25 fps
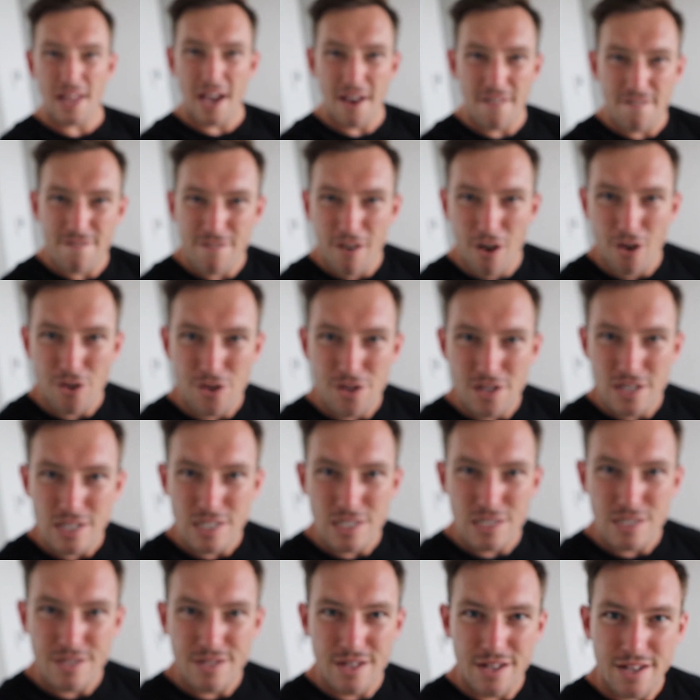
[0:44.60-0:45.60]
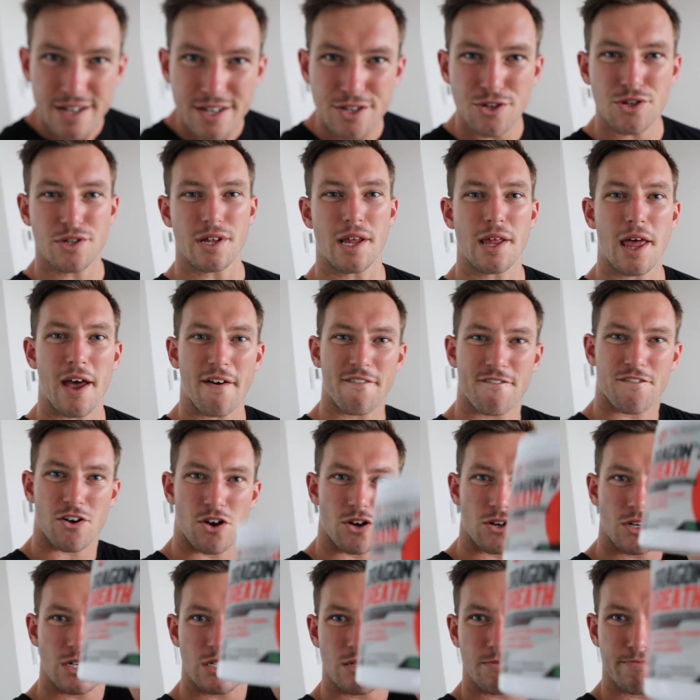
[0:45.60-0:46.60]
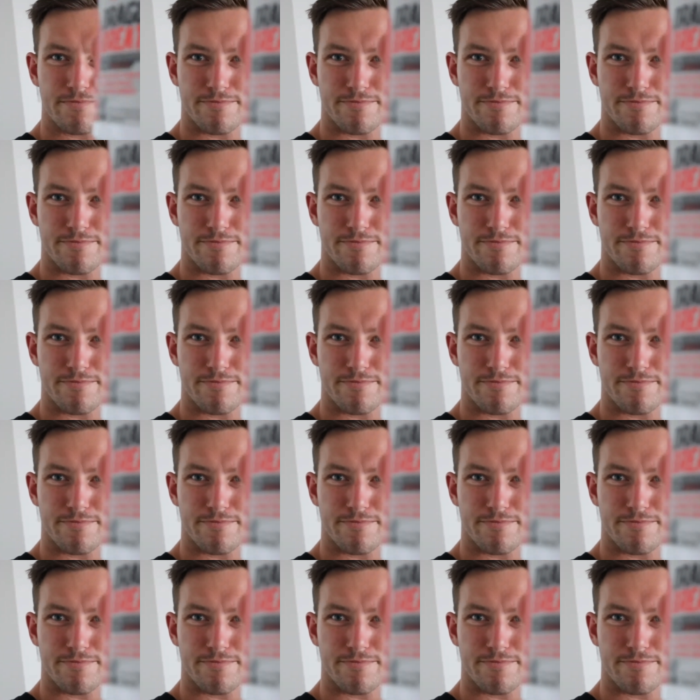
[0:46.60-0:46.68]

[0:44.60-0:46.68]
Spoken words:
that focus? Did you see that focus?